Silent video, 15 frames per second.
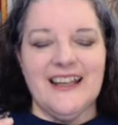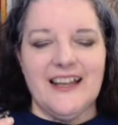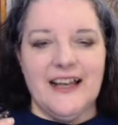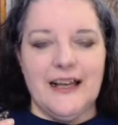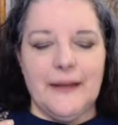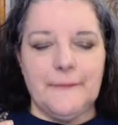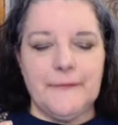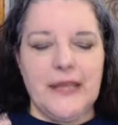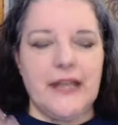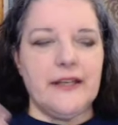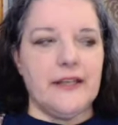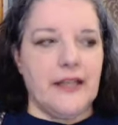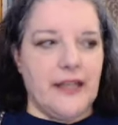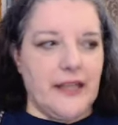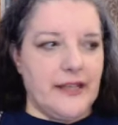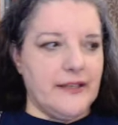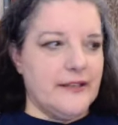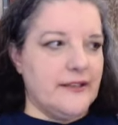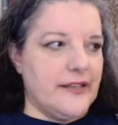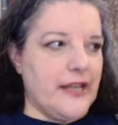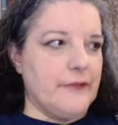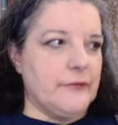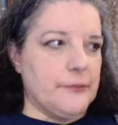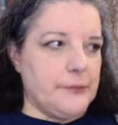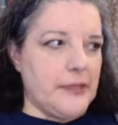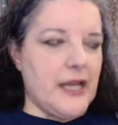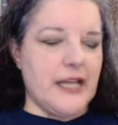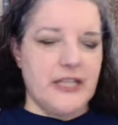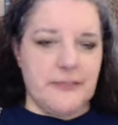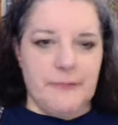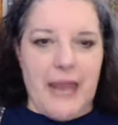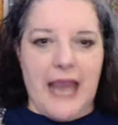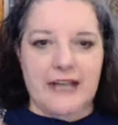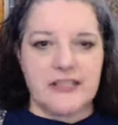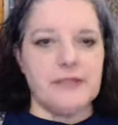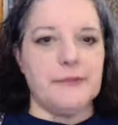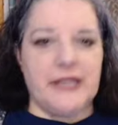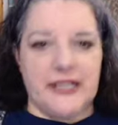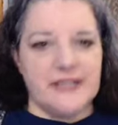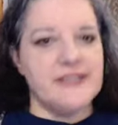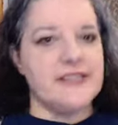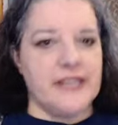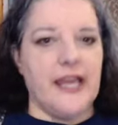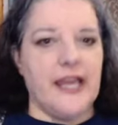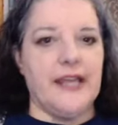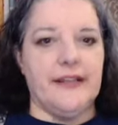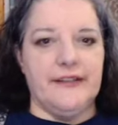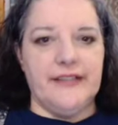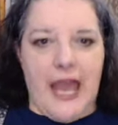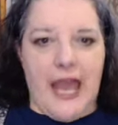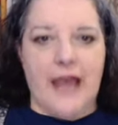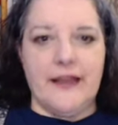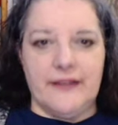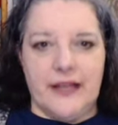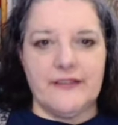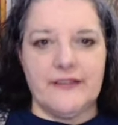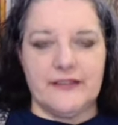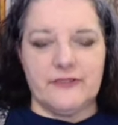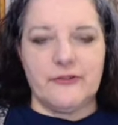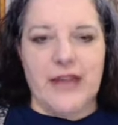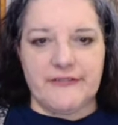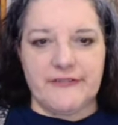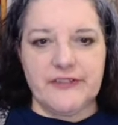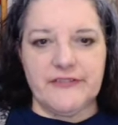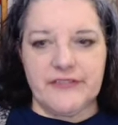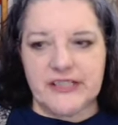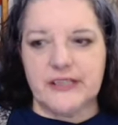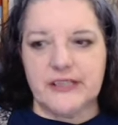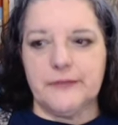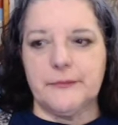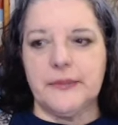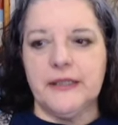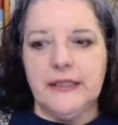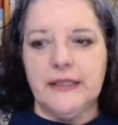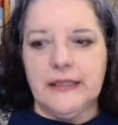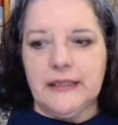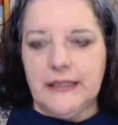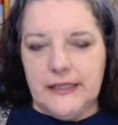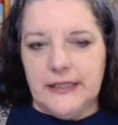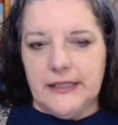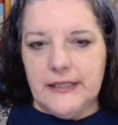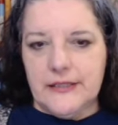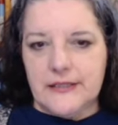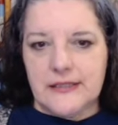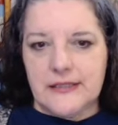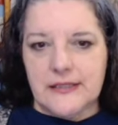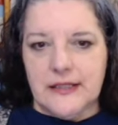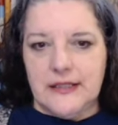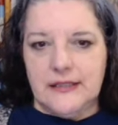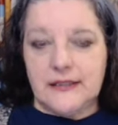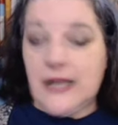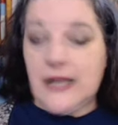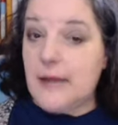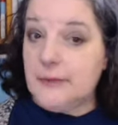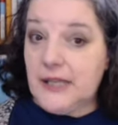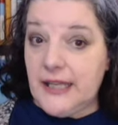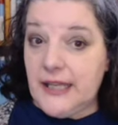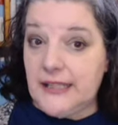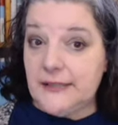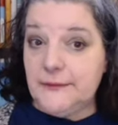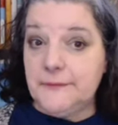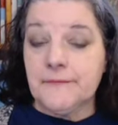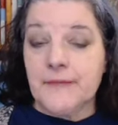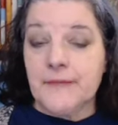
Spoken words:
And they replied back to me and said, yeah, craftivism is complicated,